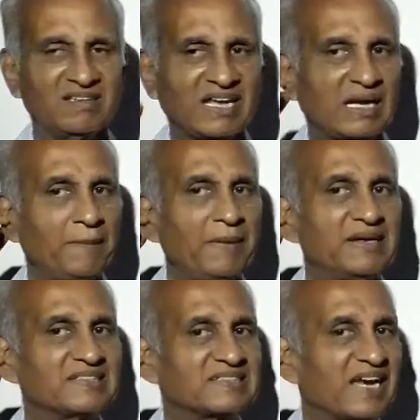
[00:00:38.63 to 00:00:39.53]
they come
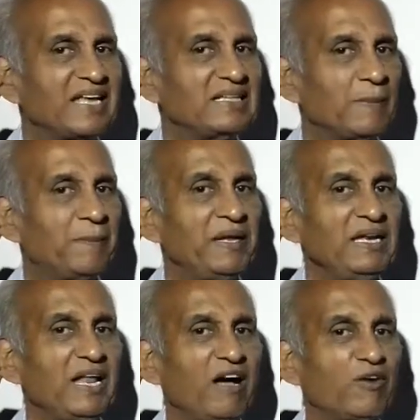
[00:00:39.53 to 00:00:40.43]
and strike the
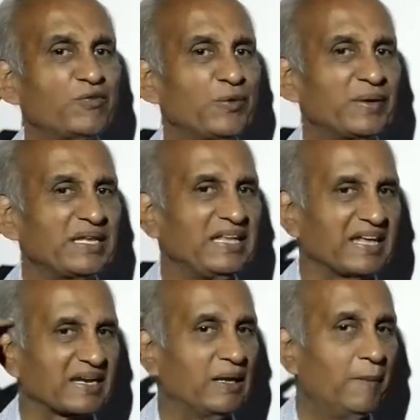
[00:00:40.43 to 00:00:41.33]
pinna of your ear.